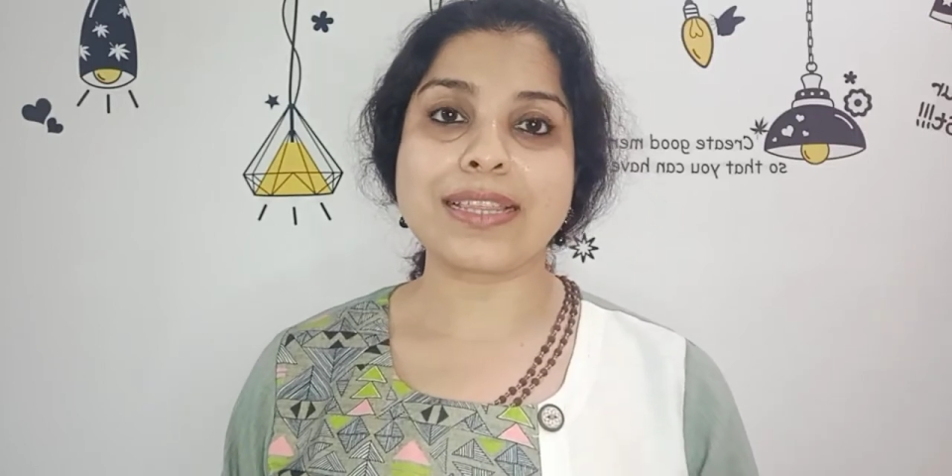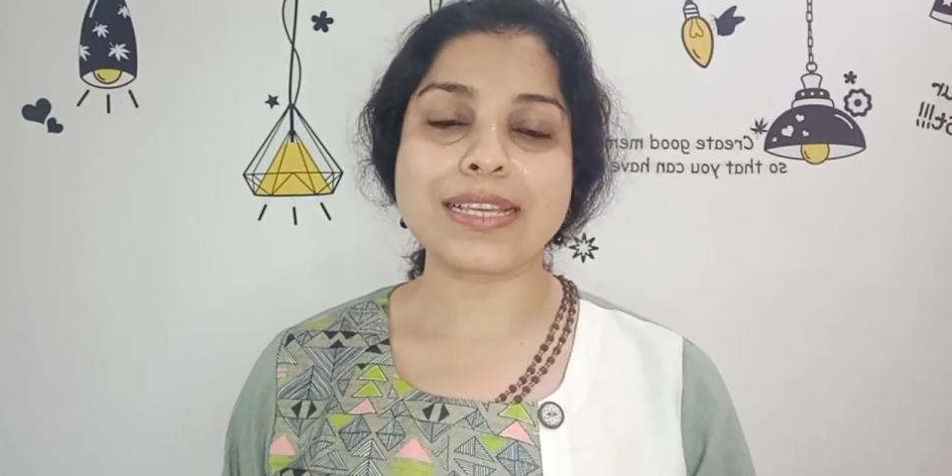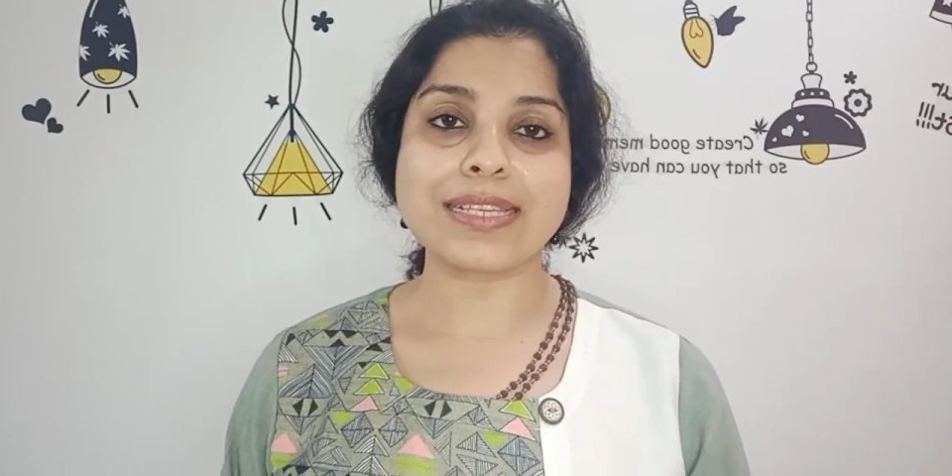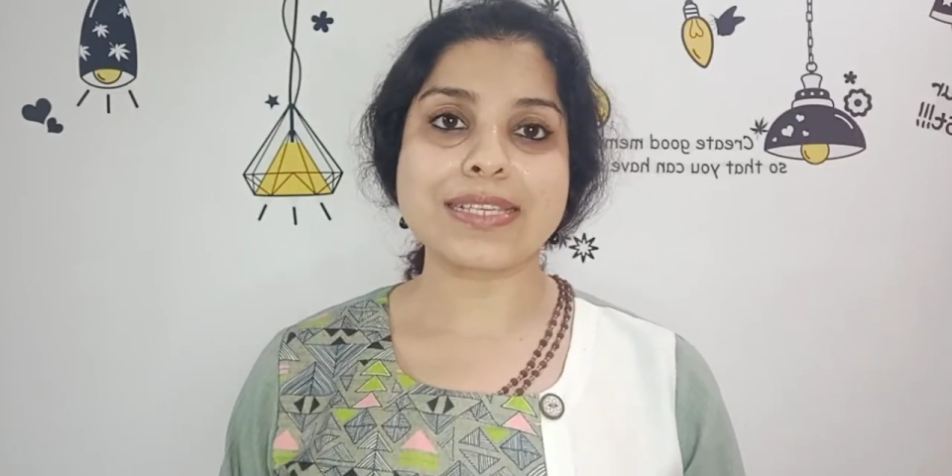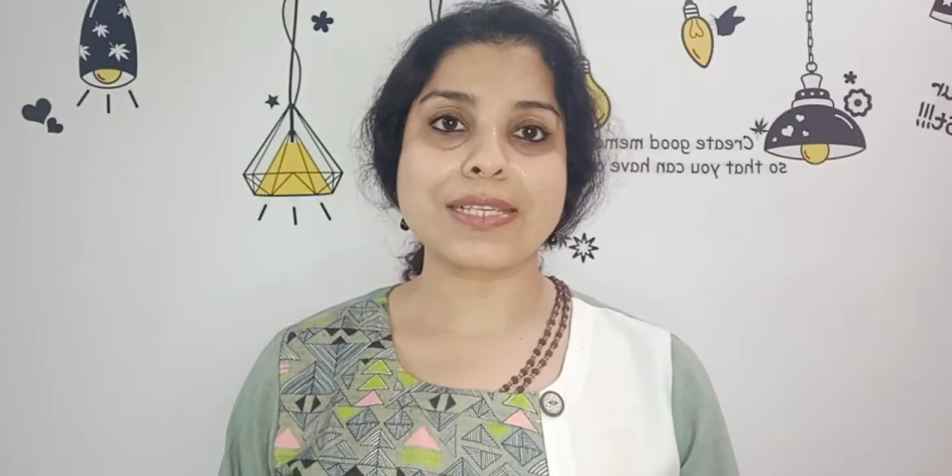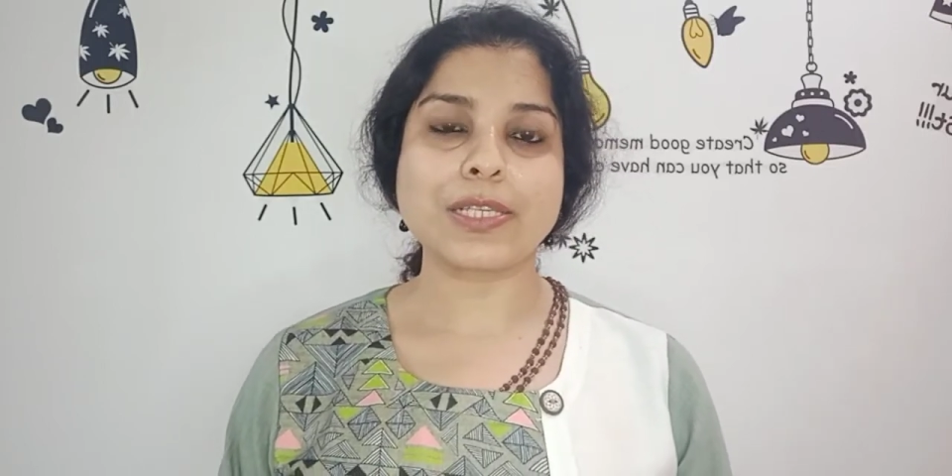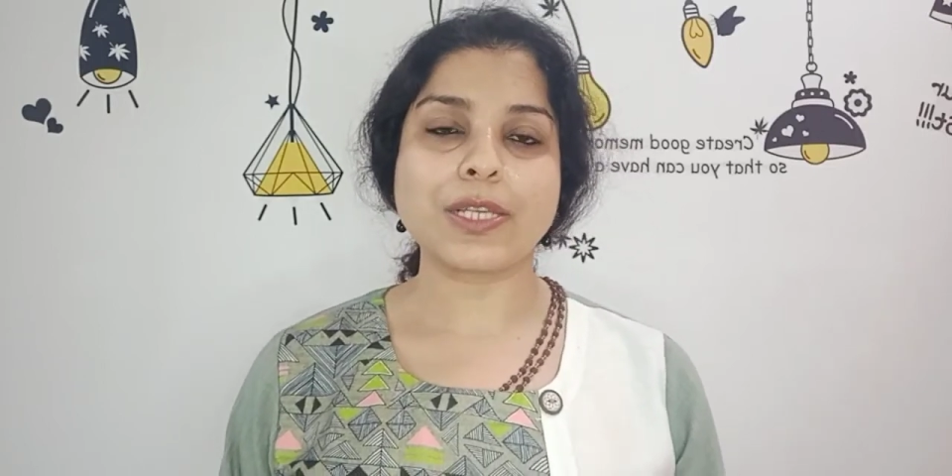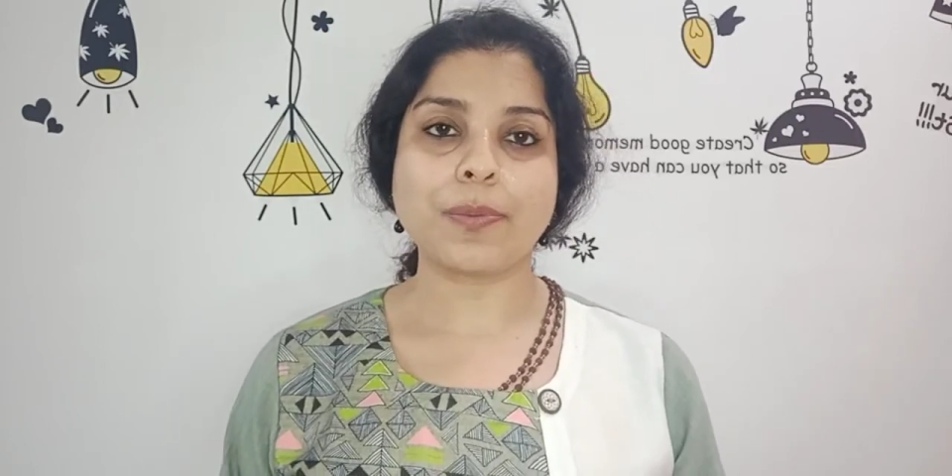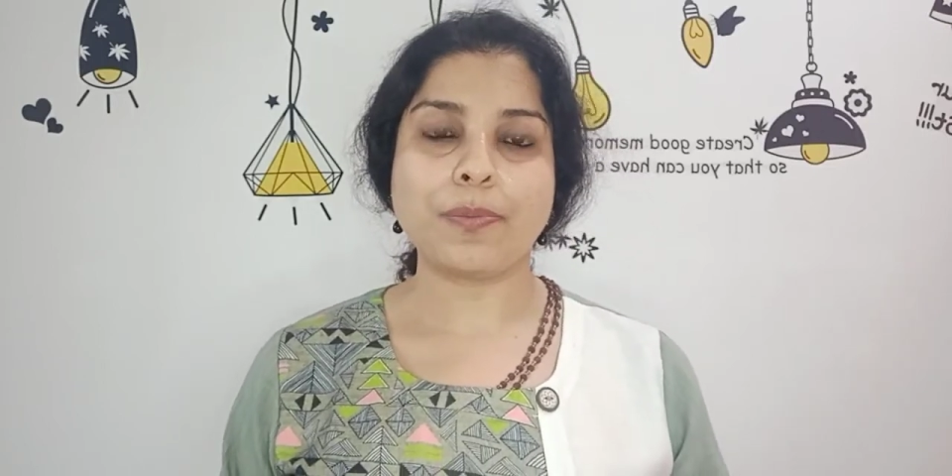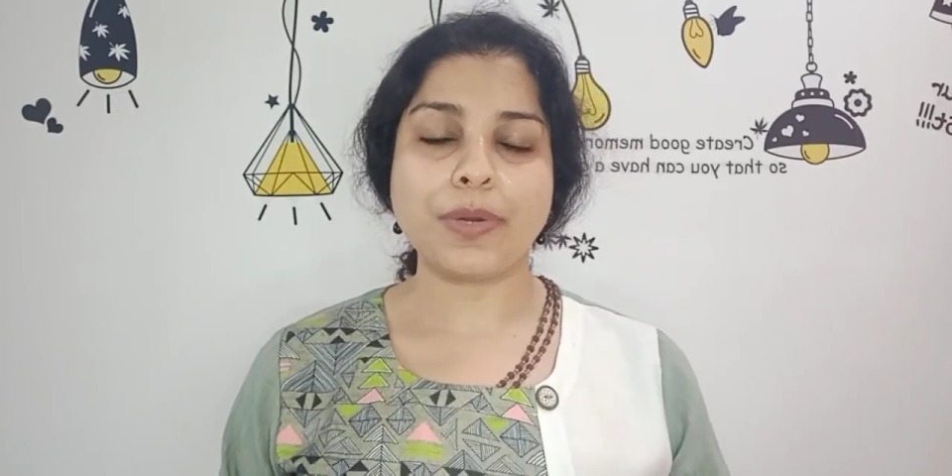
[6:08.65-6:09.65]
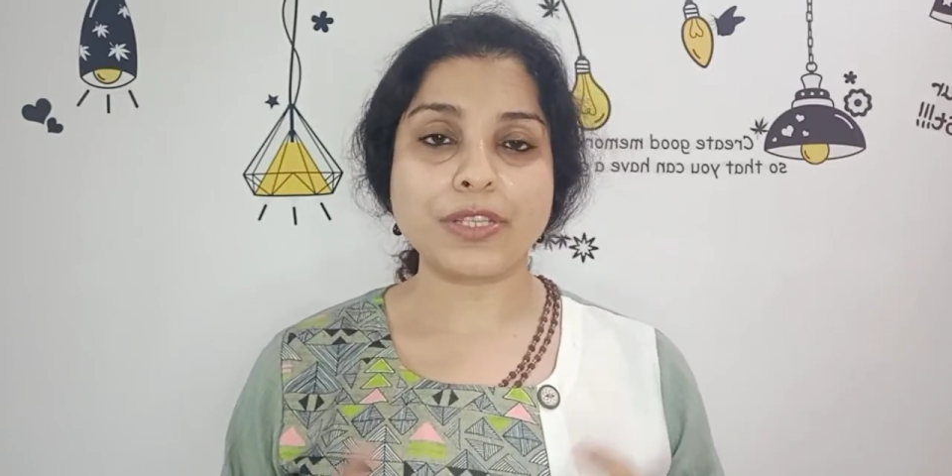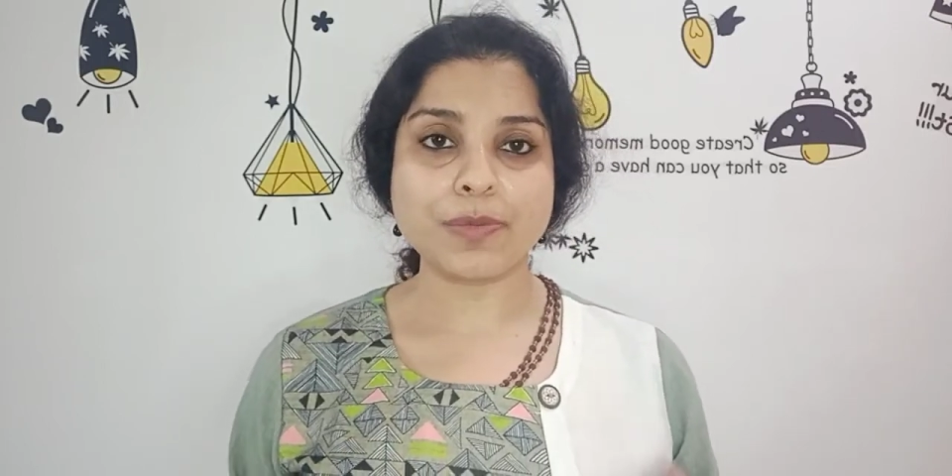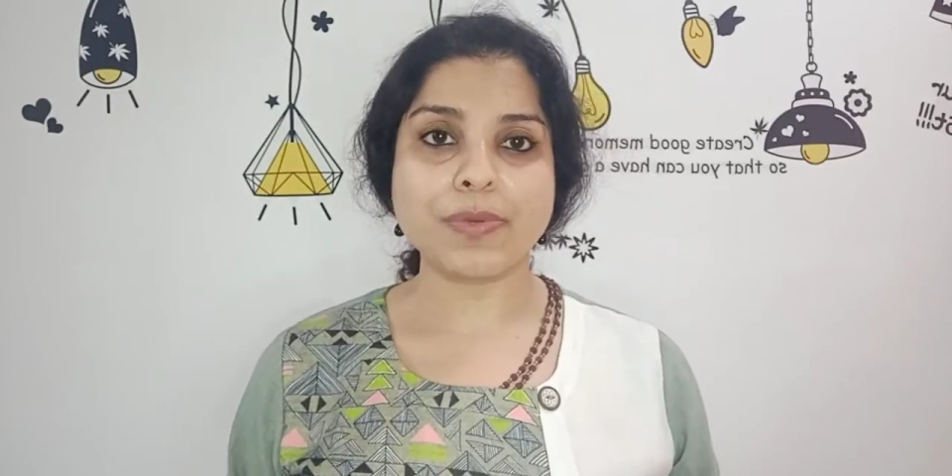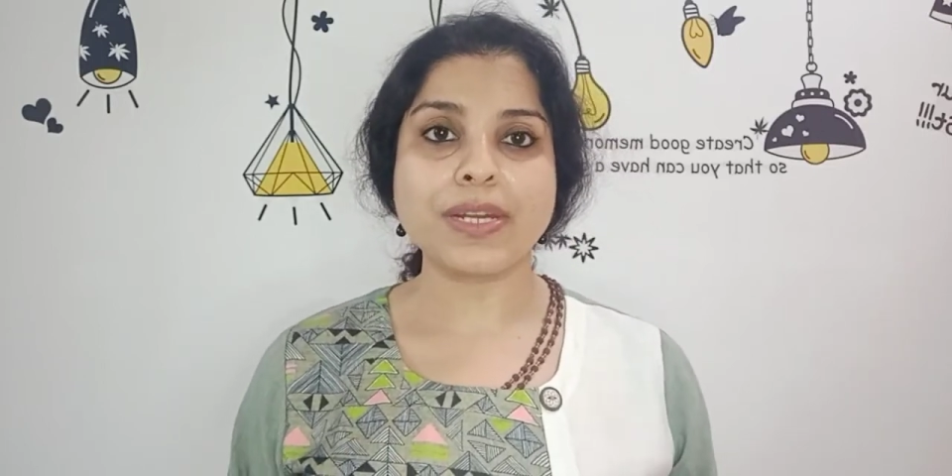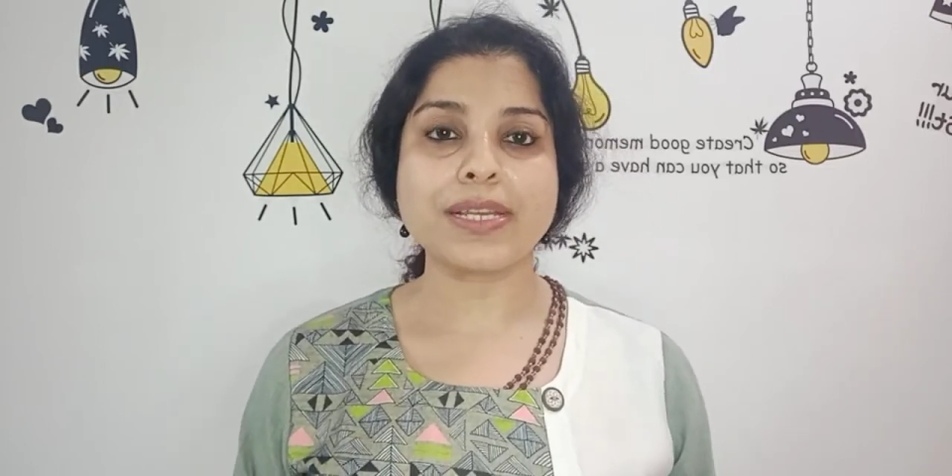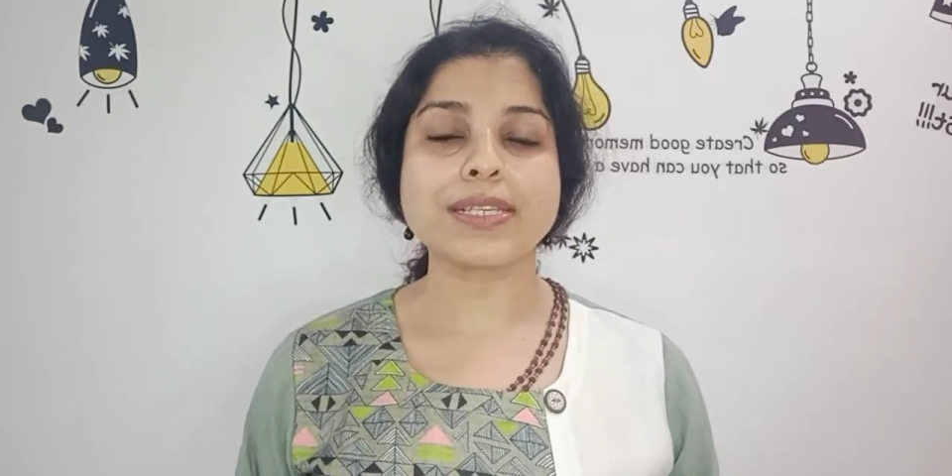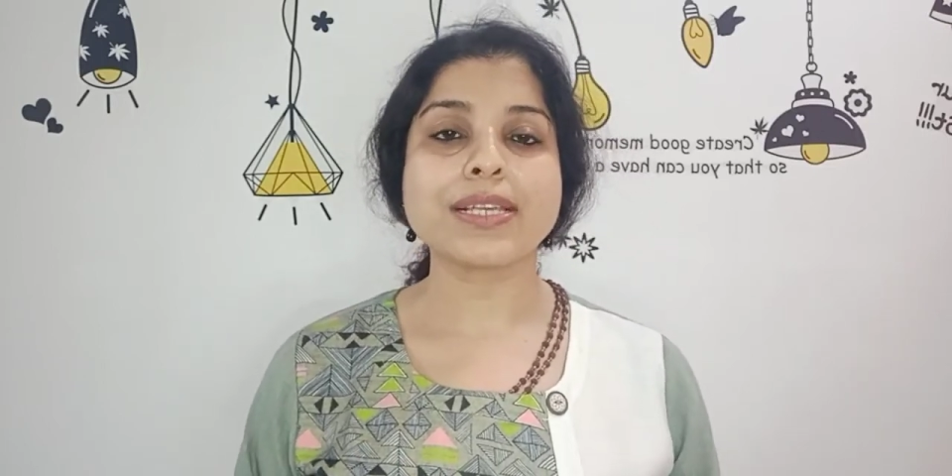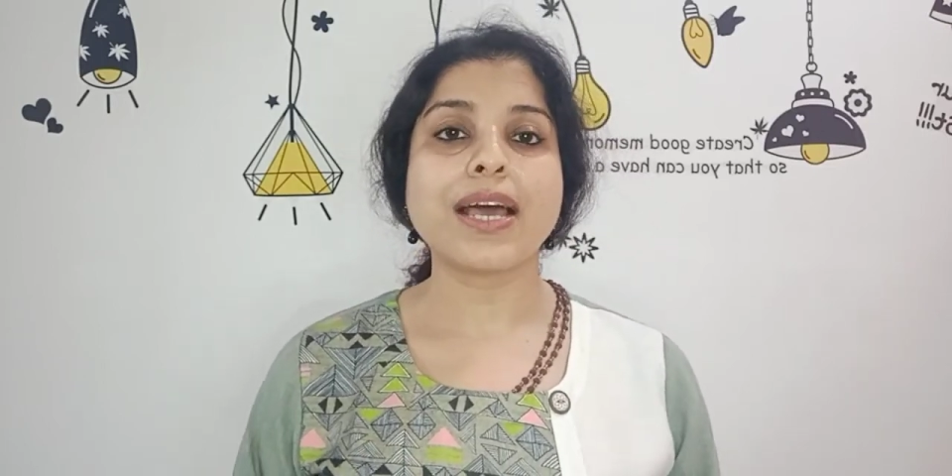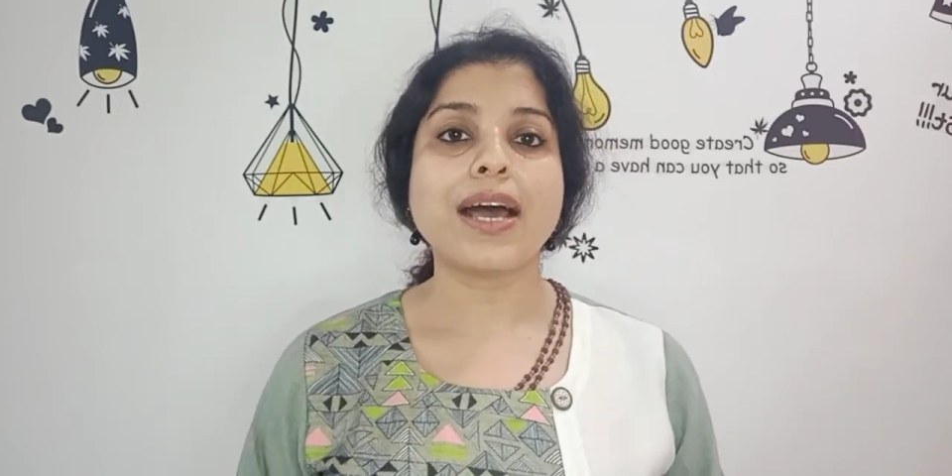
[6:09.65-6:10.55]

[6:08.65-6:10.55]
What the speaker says: this principle is